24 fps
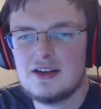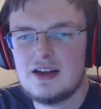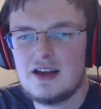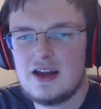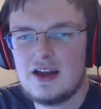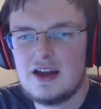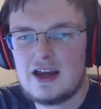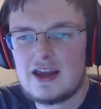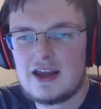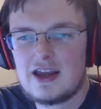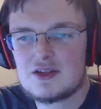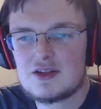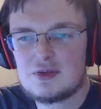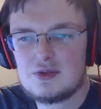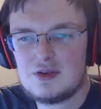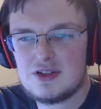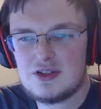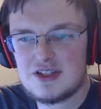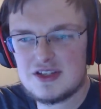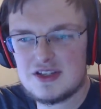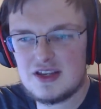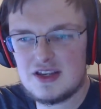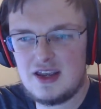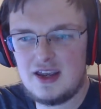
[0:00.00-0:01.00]
I guess we'll
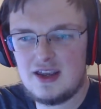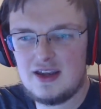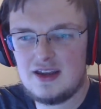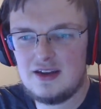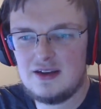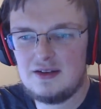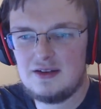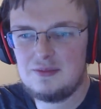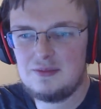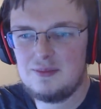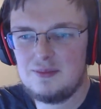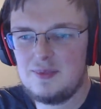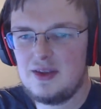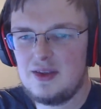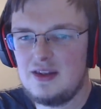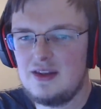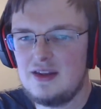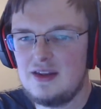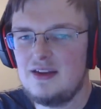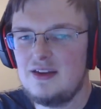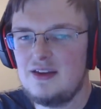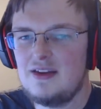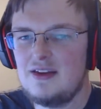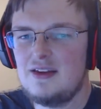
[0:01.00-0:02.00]
see.
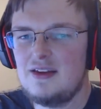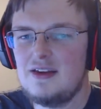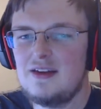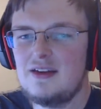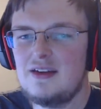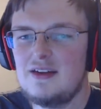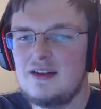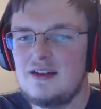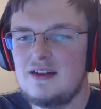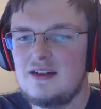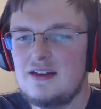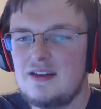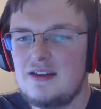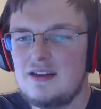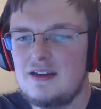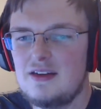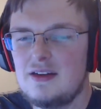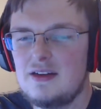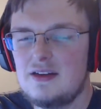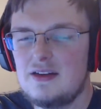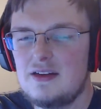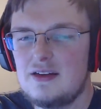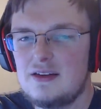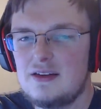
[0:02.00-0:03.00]
I don't know.